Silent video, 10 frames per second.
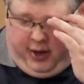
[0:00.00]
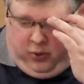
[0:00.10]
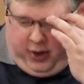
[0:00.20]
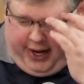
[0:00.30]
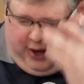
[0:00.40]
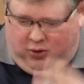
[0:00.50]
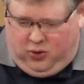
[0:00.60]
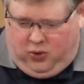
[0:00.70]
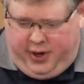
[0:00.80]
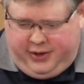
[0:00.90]
we're now
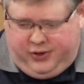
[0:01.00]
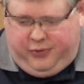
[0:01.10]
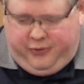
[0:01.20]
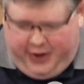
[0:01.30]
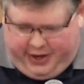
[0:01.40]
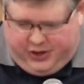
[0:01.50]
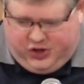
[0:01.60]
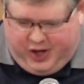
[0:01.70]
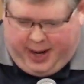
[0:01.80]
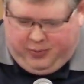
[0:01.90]
going to finish
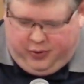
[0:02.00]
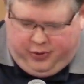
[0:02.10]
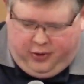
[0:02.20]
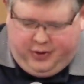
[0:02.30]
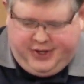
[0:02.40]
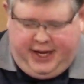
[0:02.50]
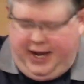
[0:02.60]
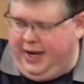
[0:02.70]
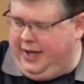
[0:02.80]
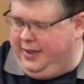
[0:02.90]
chapter
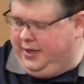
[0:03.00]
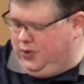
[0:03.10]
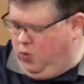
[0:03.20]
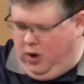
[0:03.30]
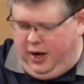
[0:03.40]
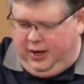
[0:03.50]
13 in this one